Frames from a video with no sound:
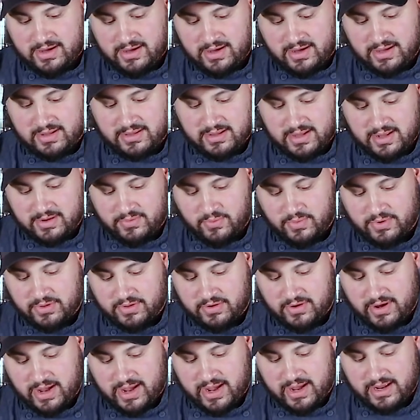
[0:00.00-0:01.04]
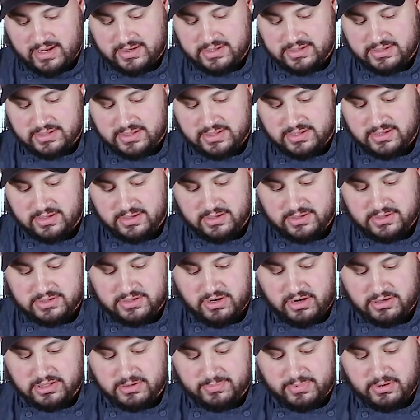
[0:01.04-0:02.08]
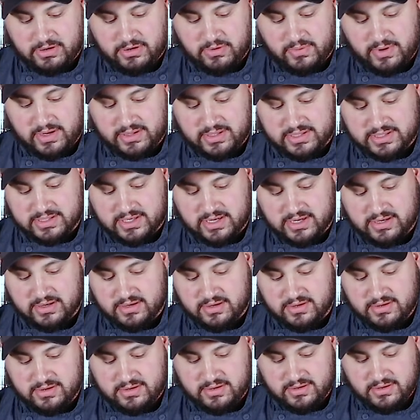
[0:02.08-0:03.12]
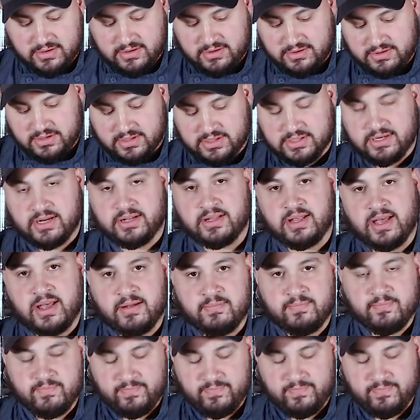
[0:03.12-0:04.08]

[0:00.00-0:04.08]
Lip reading: And then with your hands, start to peel away the skin, just like that.